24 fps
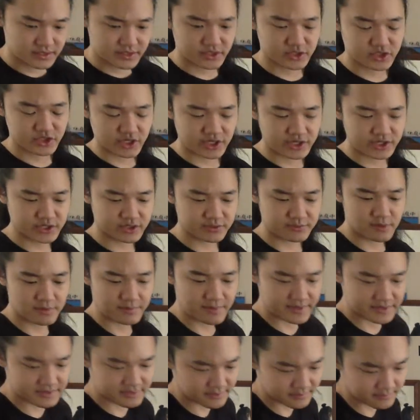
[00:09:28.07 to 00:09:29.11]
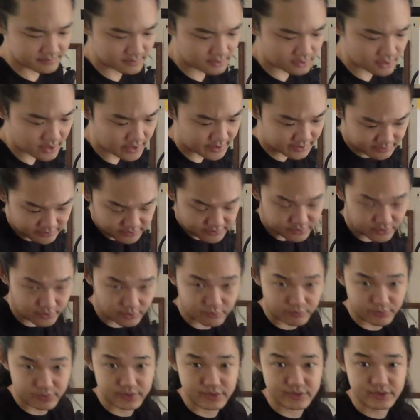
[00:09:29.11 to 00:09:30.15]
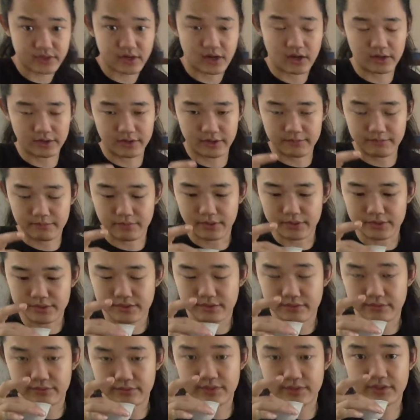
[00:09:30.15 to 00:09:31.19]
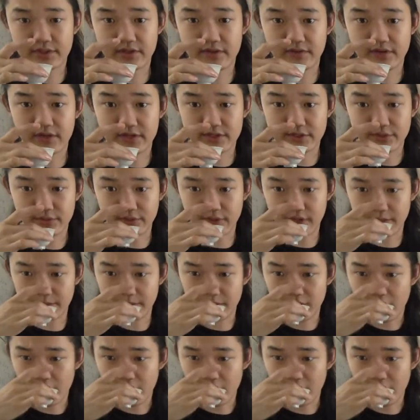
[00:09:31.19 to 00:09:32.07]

change in momentum a lot, so we just call it impulse. We just give it its own name.